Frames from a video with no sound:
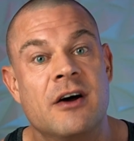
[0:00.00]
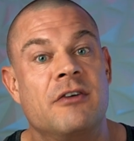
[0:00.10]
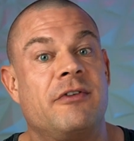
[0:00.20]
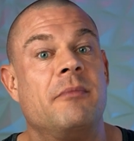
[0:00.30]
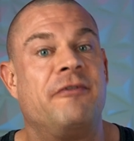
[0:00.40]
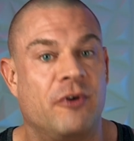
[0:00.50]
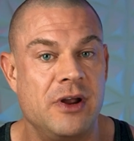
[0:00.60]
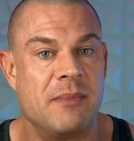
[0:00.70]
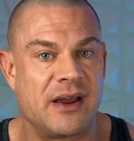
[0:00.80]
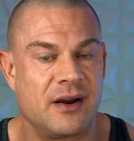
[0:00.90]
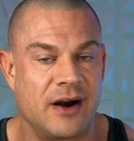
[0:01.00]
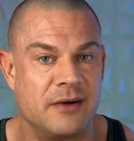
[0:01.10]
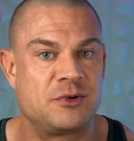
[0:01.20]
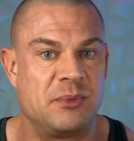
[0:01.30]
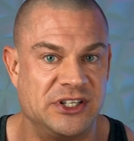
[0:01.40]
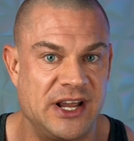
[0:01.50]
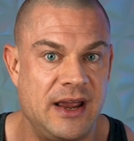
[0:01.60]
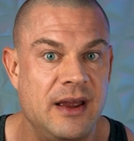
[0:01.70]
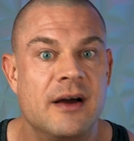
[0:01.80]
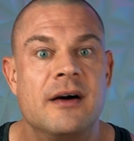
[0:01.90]
from 40 micrograms per
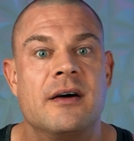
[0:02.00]
day